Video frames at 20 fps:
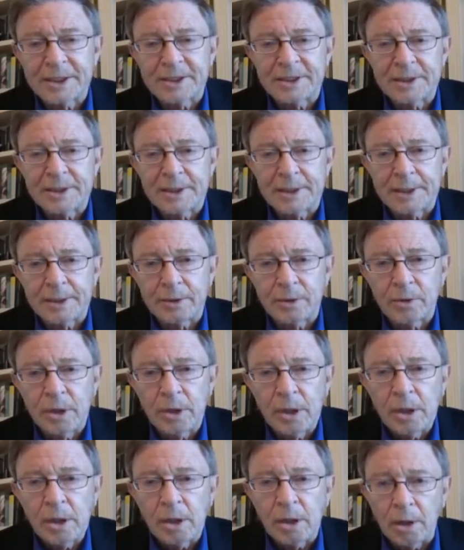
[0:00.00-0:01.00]
NATO.
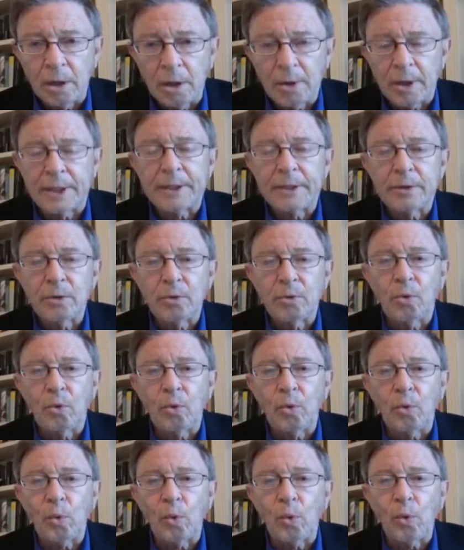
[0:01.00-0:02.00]
You do. All
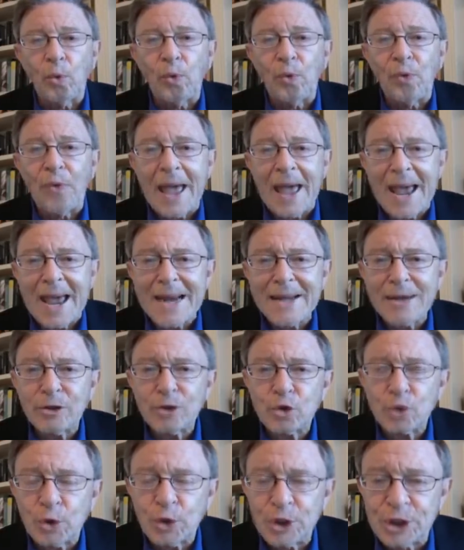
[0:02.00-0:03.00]
right.
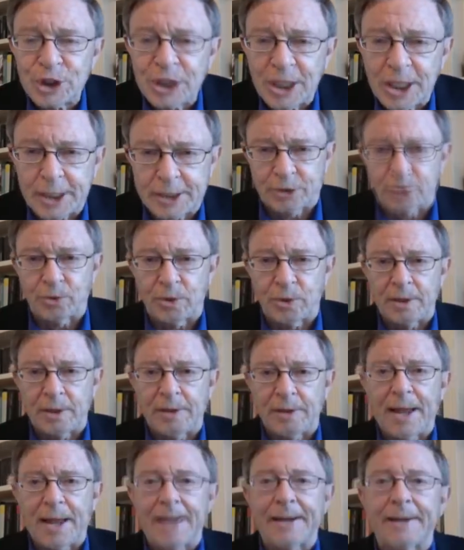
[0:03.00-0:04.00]
That trajectory,
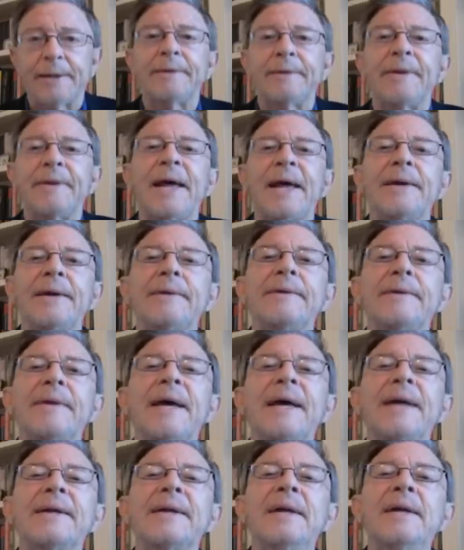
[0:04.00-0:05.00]

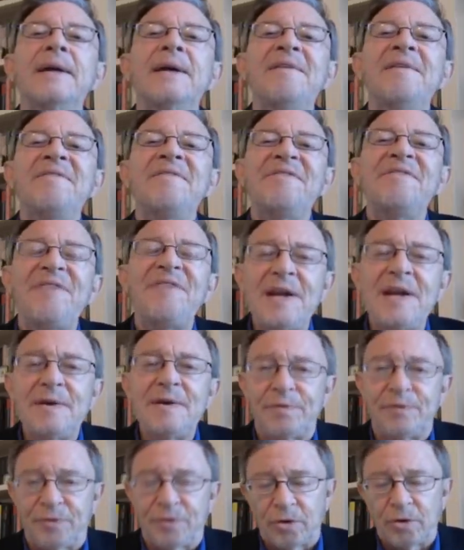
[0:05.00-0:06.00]
that
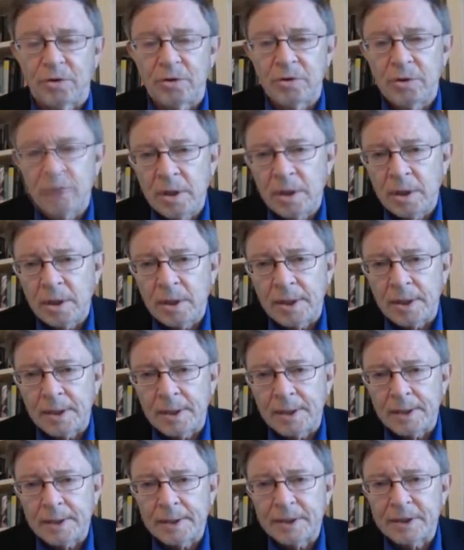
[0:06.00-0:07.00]
fateful,
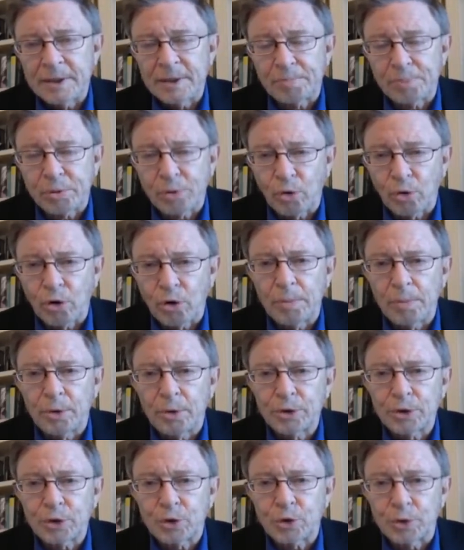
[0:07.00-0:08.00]

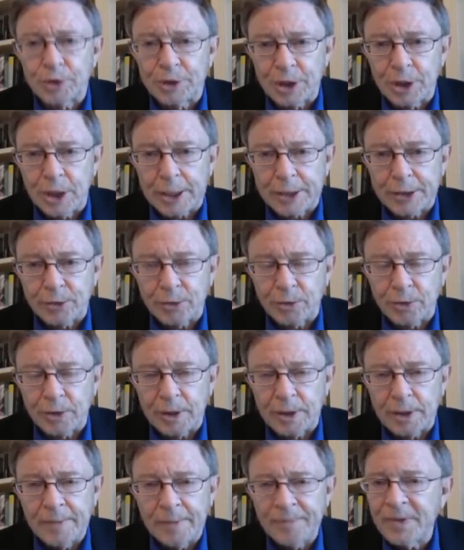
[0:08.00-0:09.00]
deplorable trajectory,
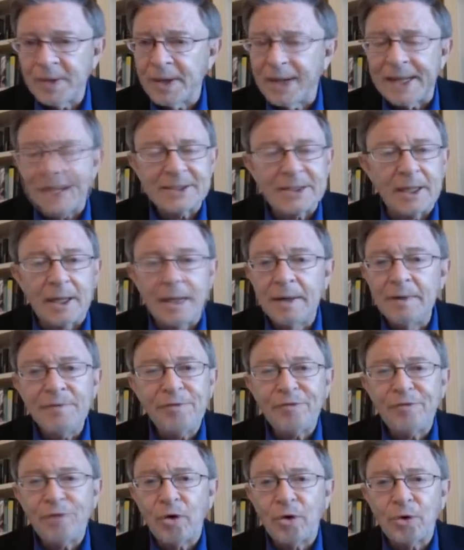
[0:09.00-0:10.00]
has
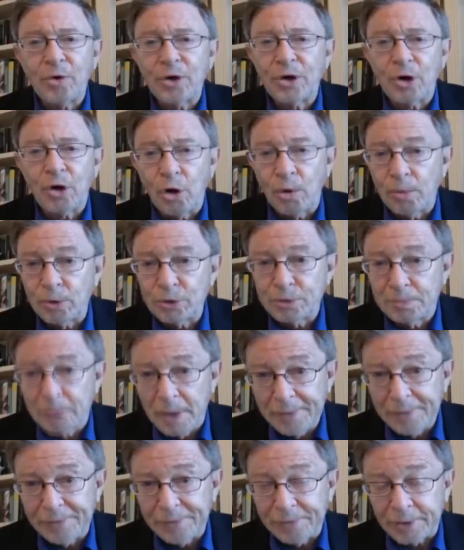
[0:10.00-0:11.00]
unfolded almost
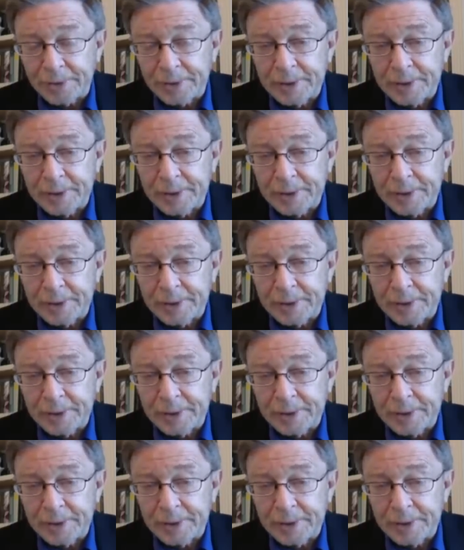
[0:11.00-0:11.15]
monthly